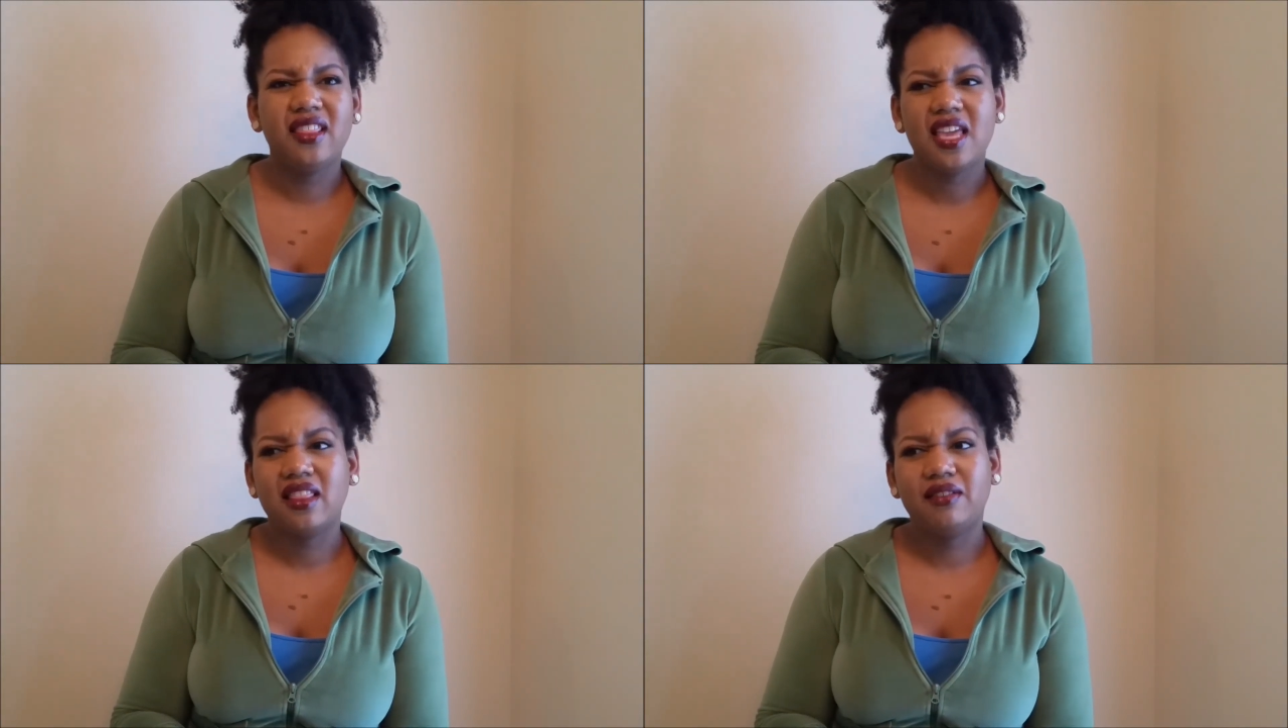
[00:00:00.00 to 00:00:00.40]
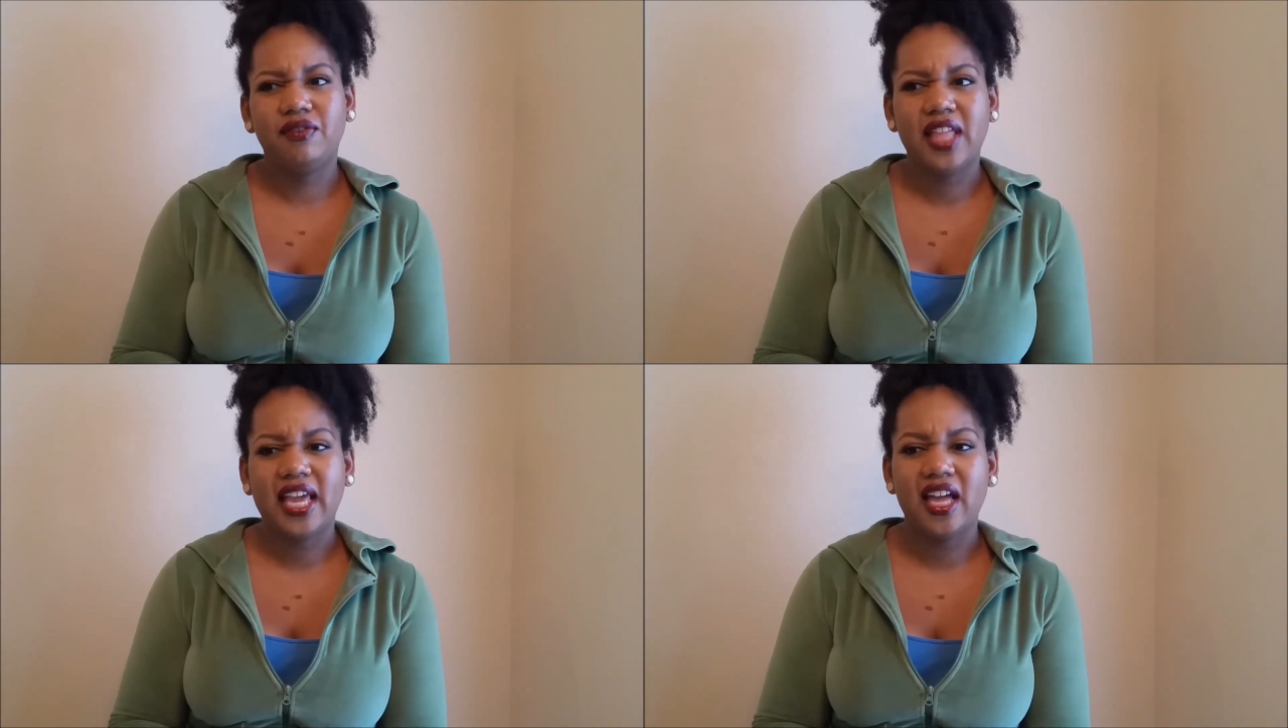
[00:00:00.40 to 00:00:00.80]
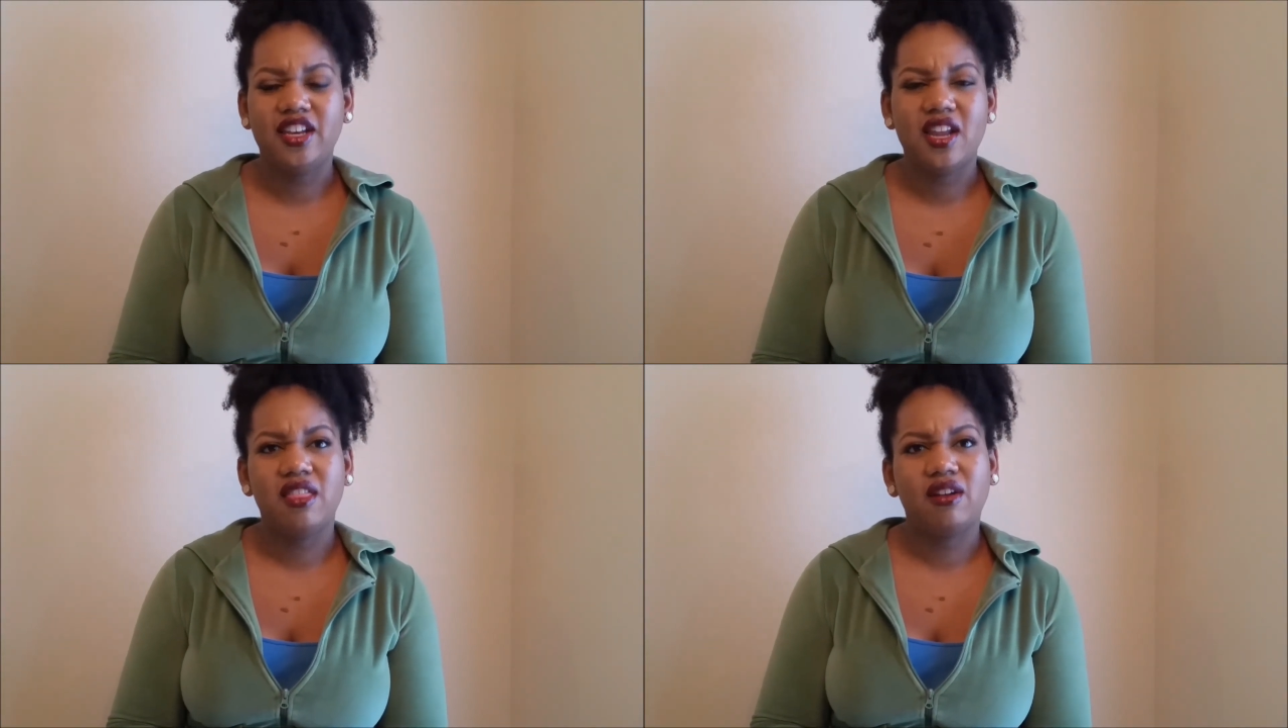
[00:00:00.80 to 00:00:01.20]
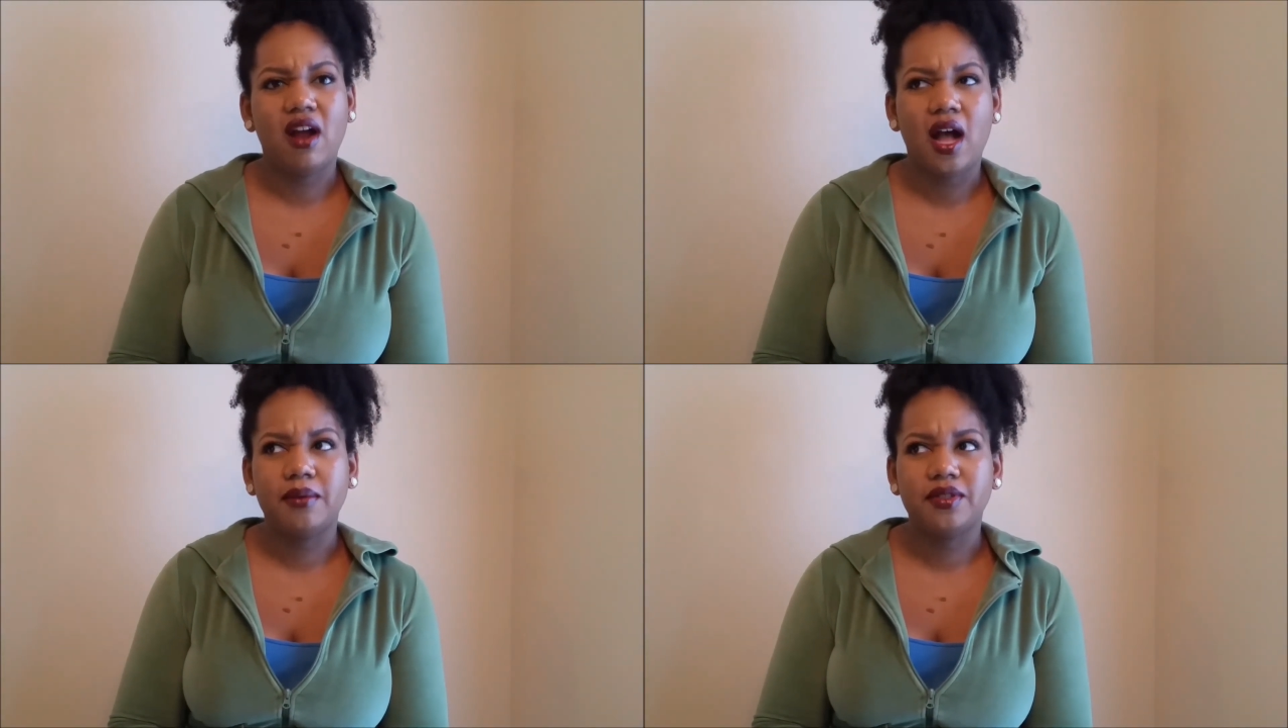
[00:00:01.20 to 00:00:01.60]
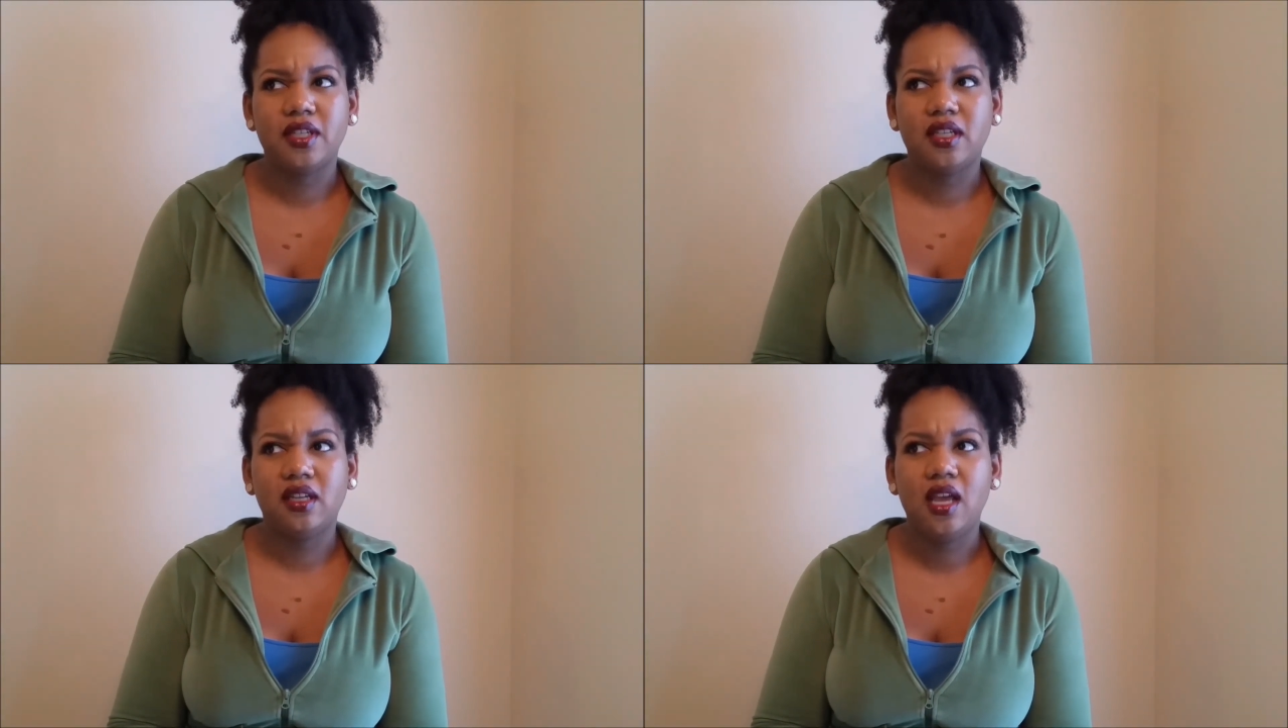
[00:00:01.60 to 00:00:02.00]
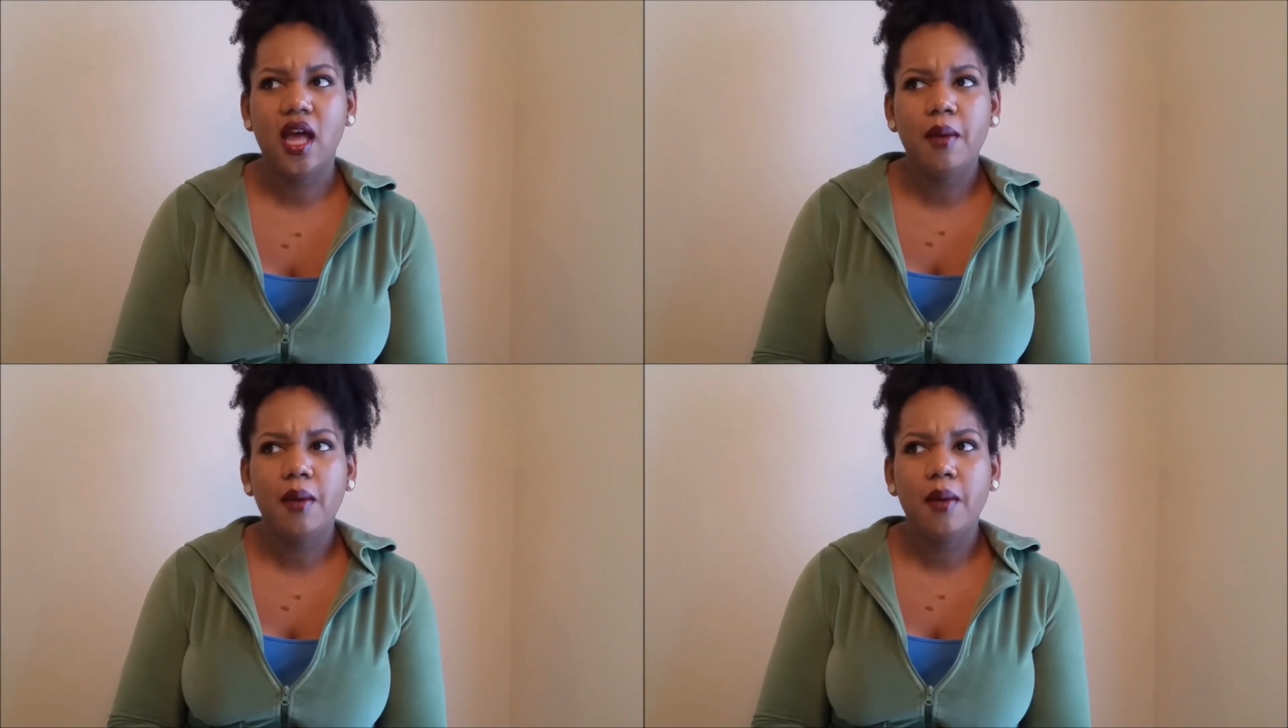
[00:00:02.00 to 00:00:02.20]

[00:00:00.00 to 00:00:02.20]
to think of like another option.